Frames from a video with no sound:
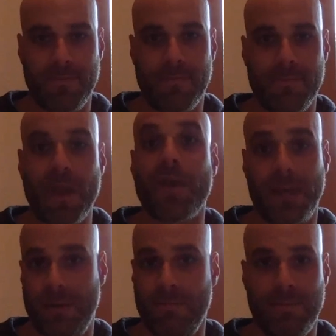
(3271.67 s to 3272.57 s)
Period.
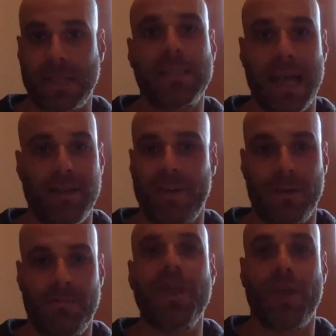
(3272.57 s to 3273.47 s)
That's the end of it.
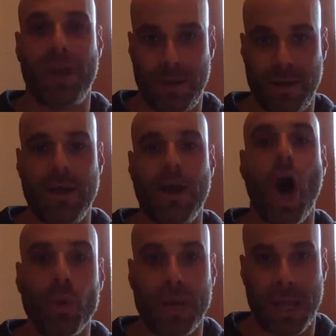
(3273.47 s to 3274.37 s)
Period.
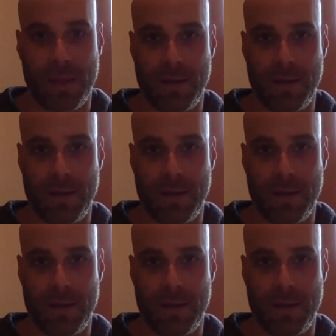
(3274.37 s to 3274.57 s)
Own it.